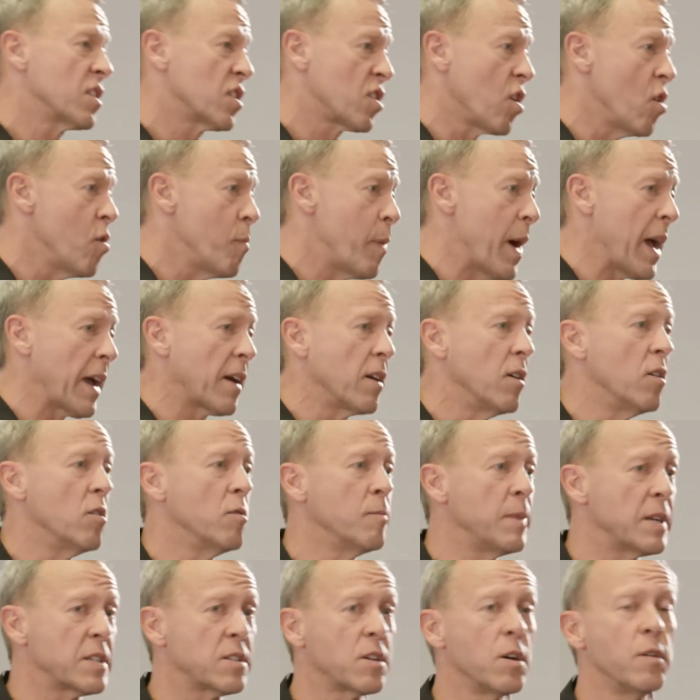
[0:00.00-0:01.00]
go back
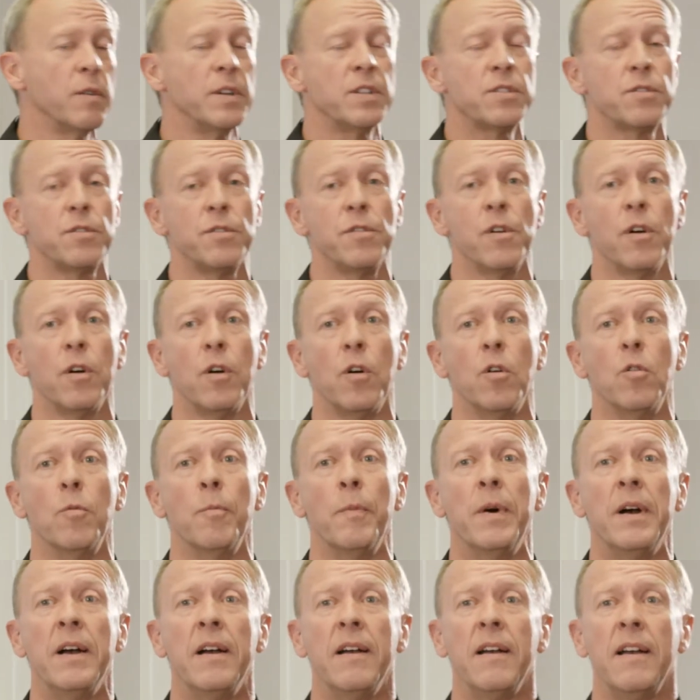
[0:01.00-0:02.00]
home and go into your
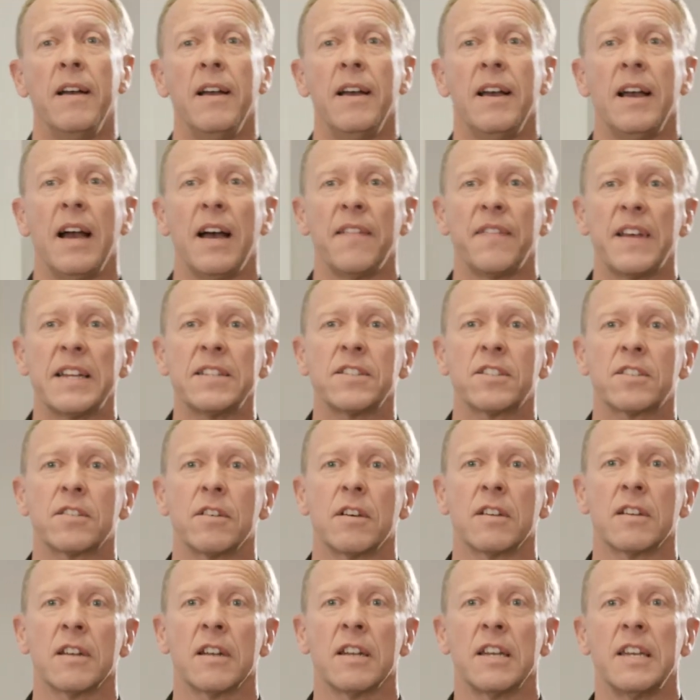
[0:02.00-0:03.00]
home. And then
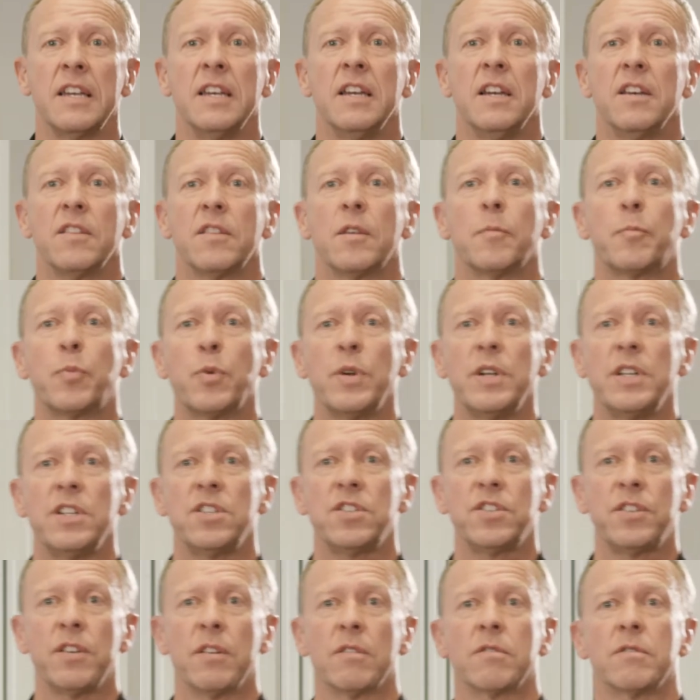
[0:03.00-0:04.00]
suddenly the British
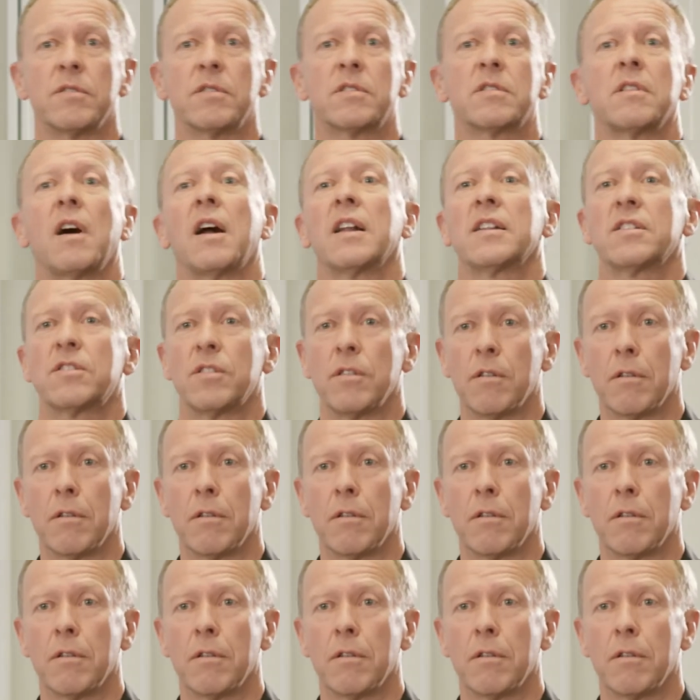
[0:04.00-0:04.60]
children started to